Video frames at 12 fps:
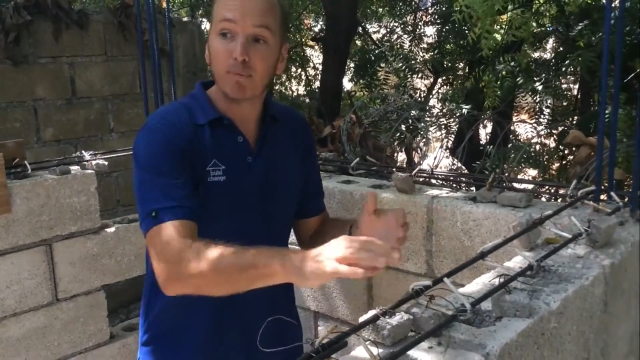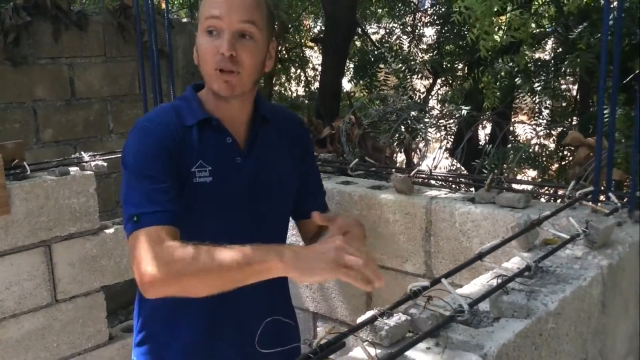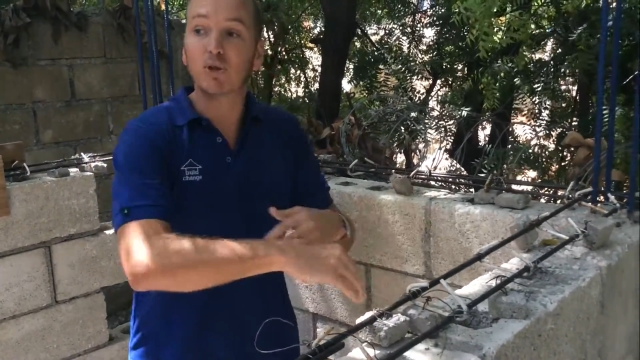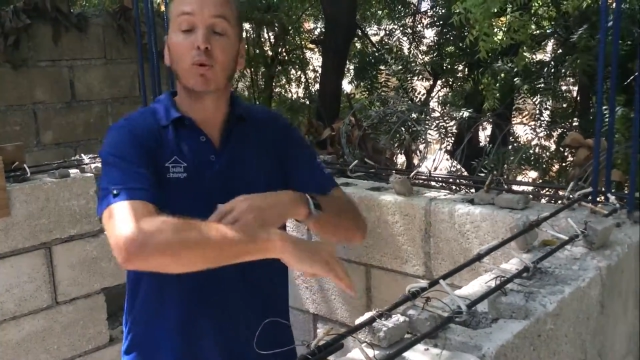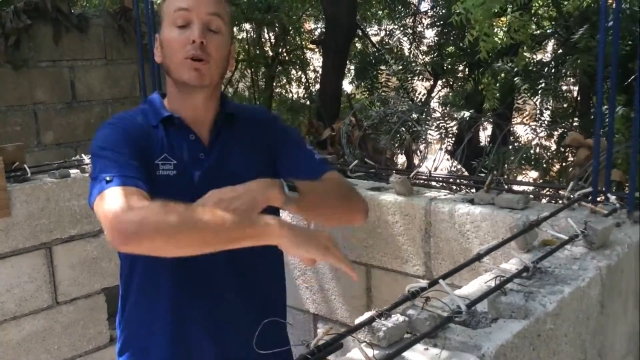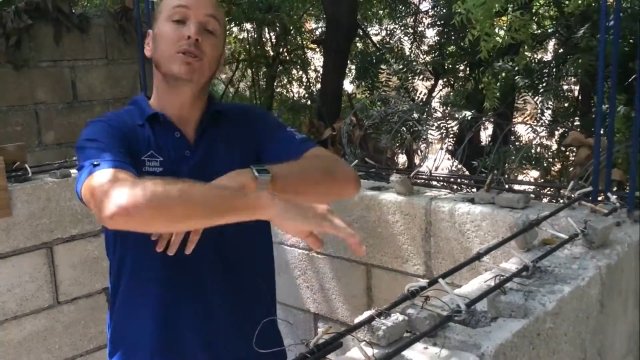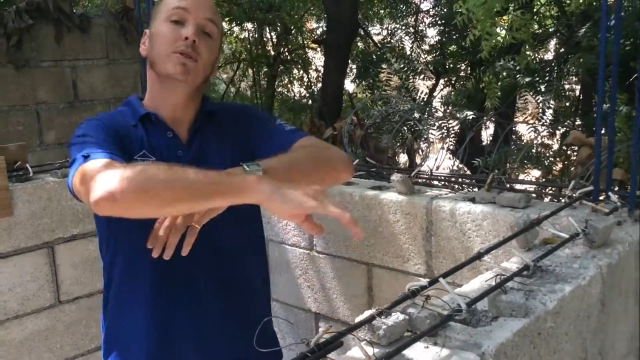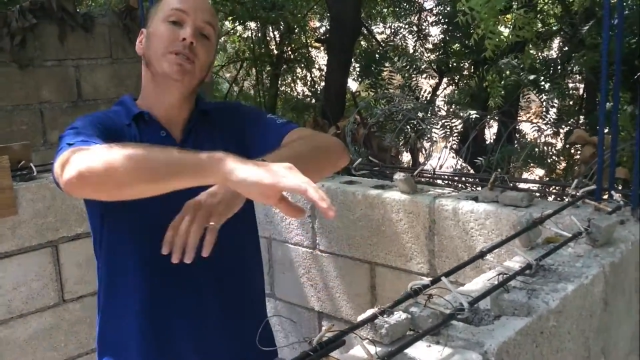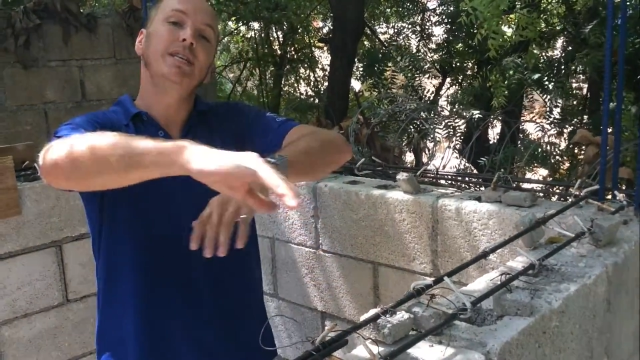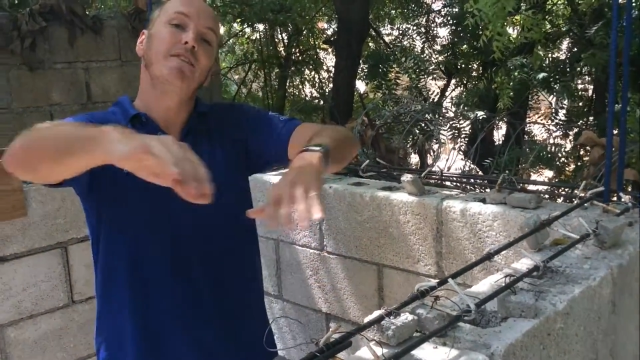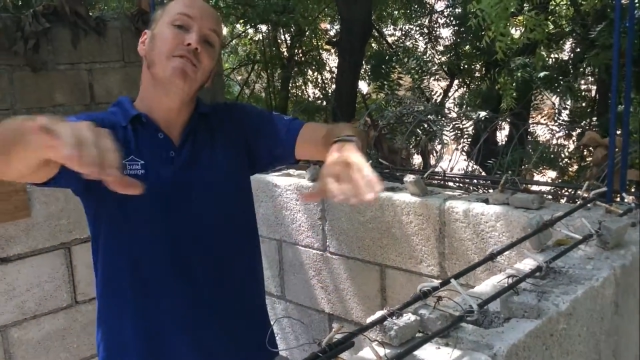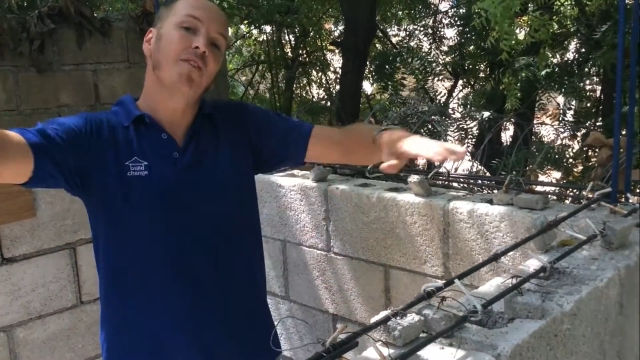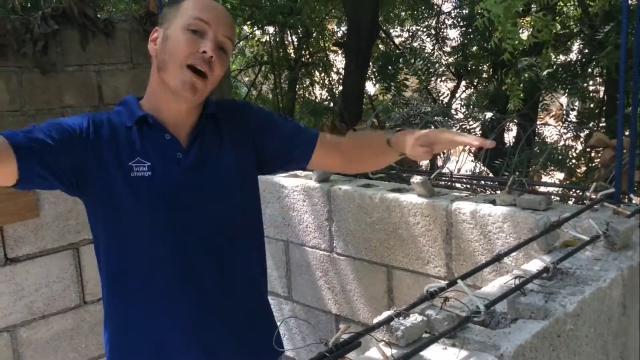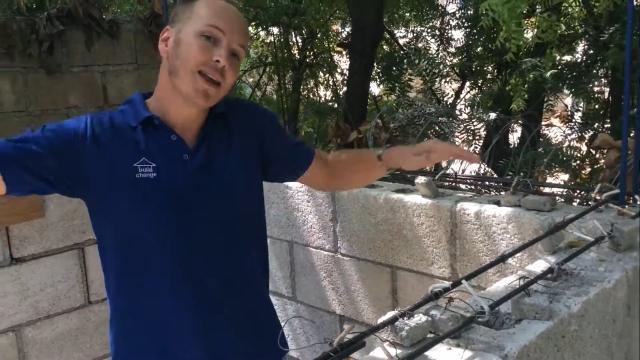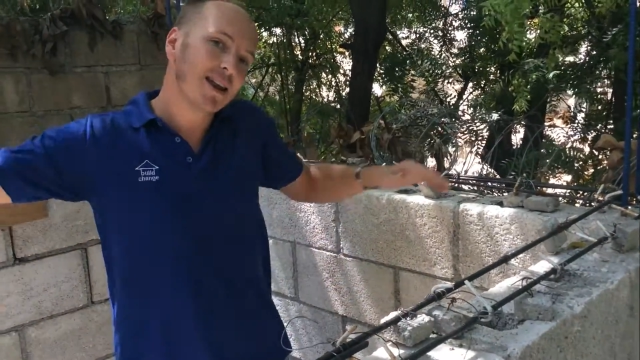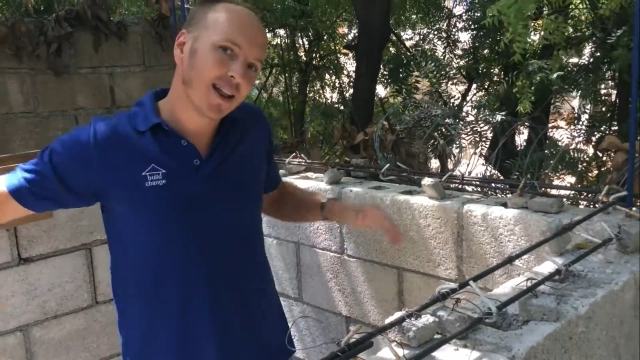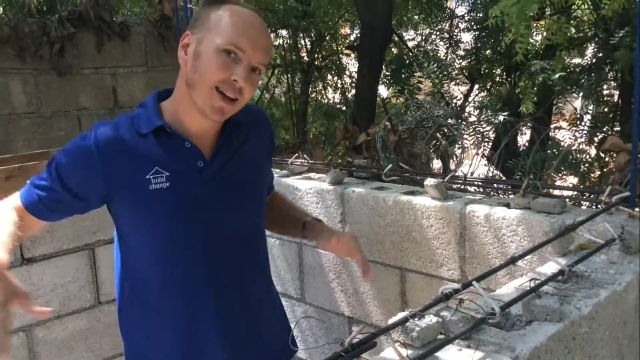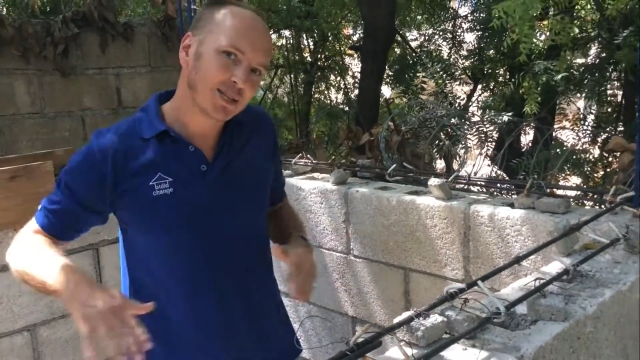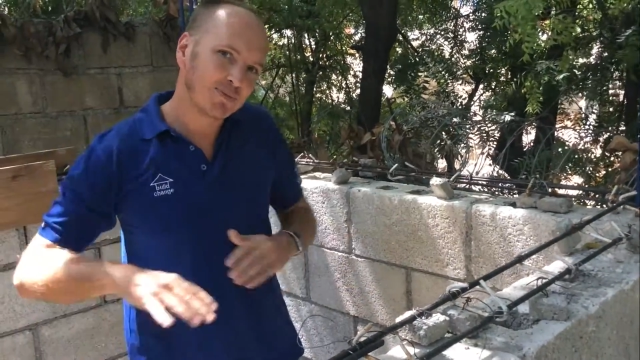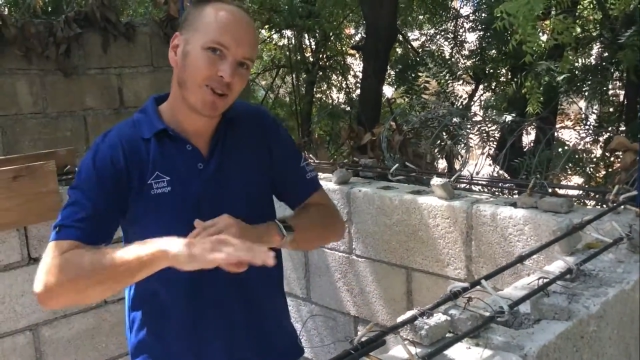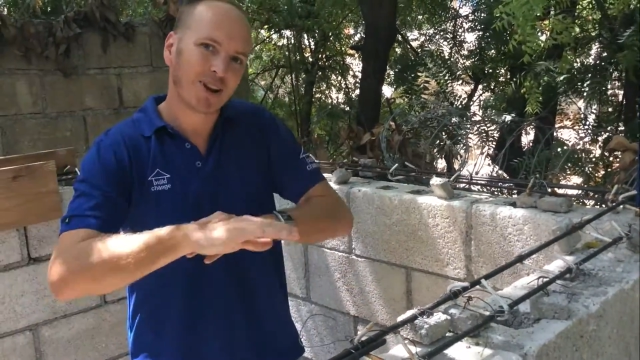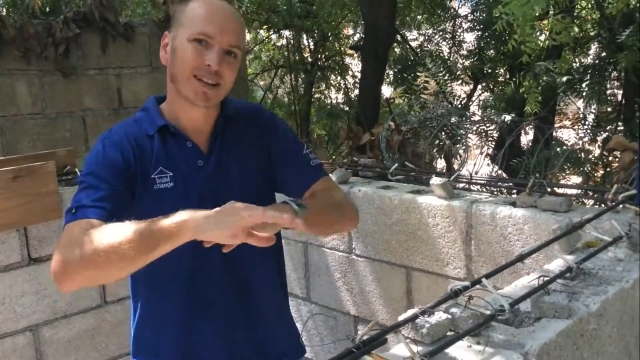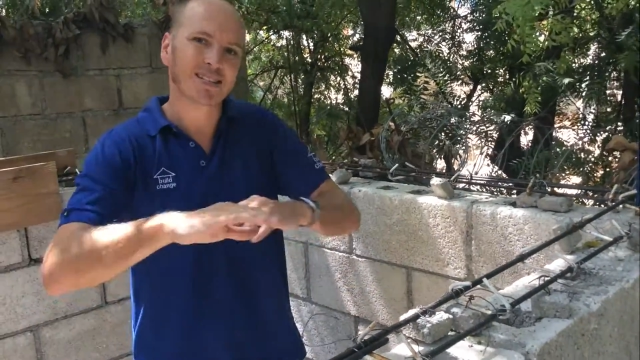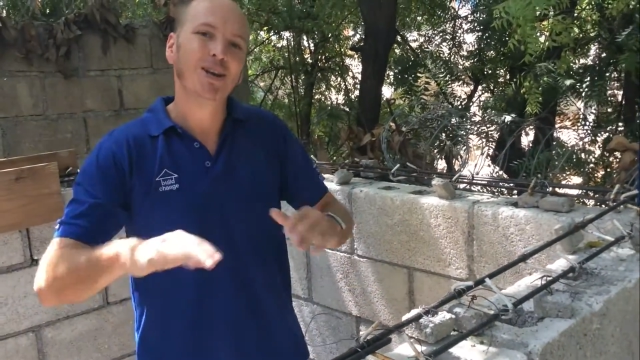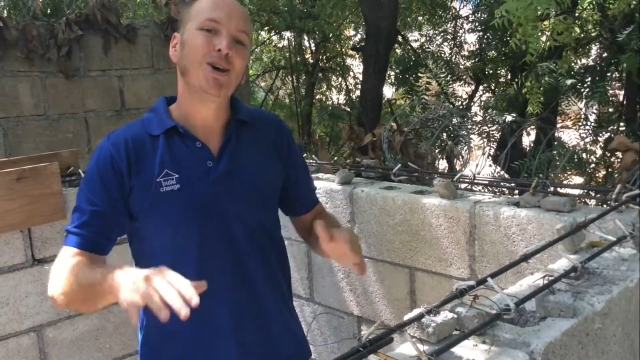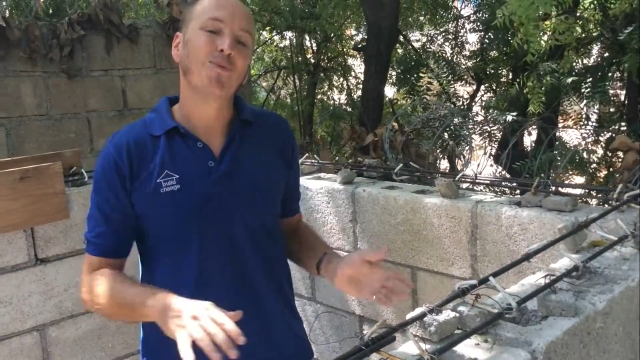but to also see a finalized product